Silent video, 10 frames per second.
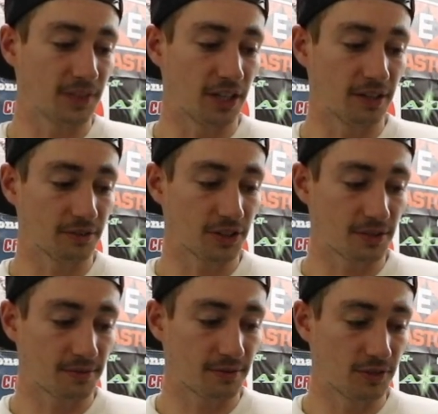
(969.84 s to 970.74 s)
you know,
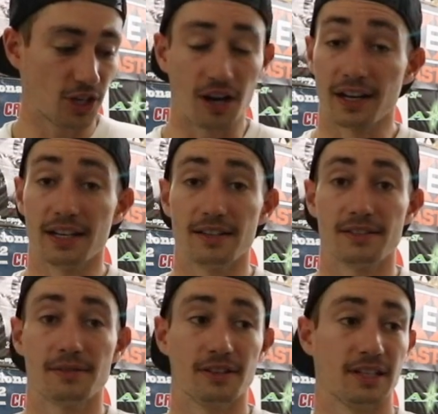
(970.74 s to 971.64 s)
just jog
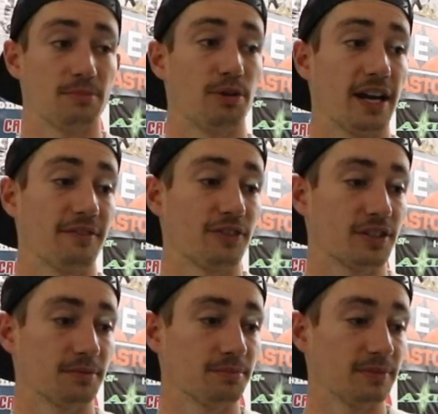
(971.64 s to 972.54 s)
his his brain for
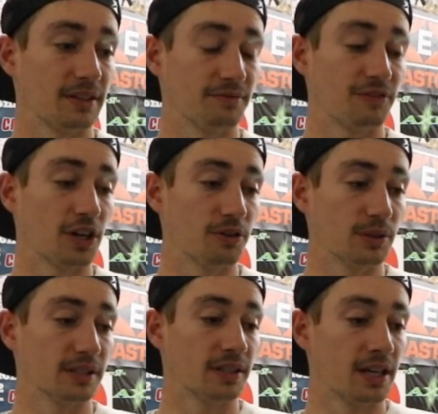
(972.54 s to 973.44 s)
some
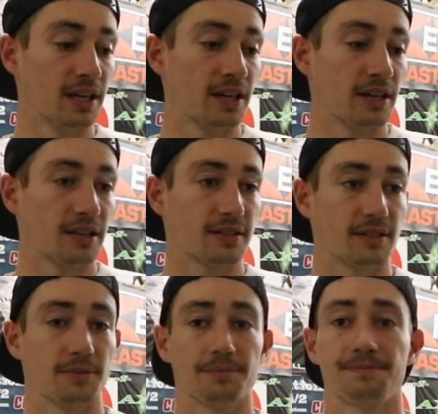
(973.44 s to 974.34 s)
info and
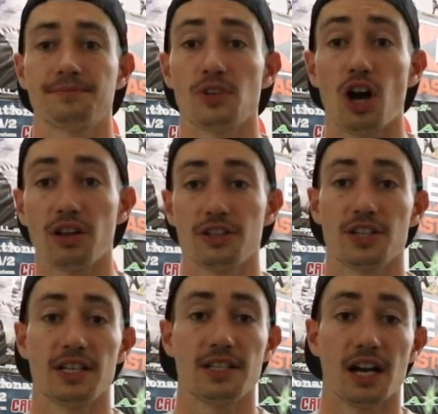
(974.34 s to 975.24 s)
some knowledge
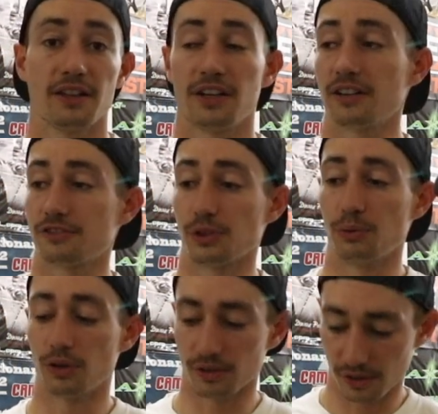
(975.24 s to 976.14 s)
that he's got in the archery
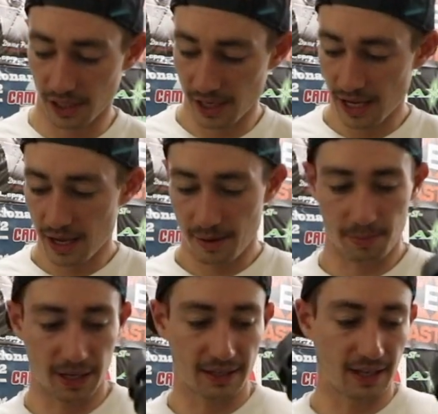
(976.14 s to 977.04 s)
world.
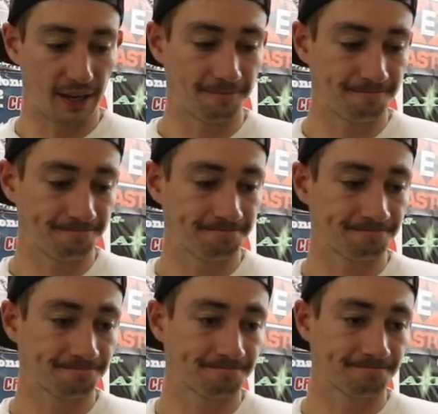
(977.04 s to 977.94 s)
But uh
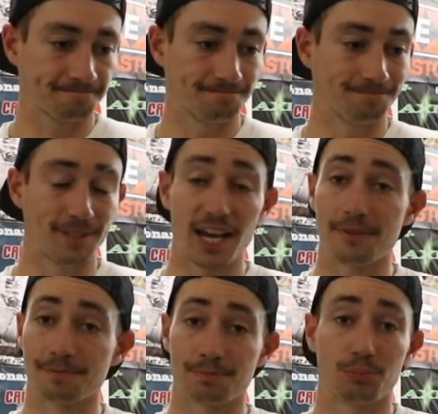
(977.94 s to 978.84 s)

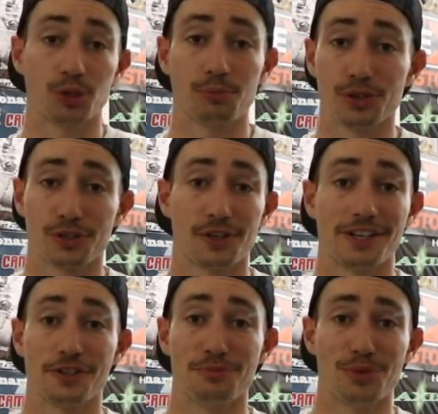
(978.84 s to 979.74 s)
yeah, both bows are
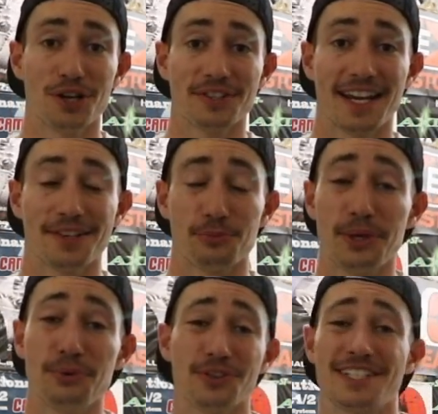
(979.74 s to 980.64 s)
great shooting bows, guys.
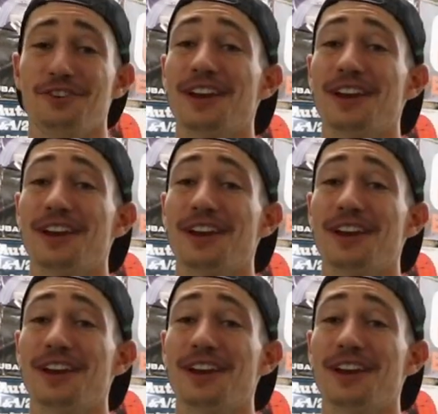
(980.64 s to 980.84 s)
We will see you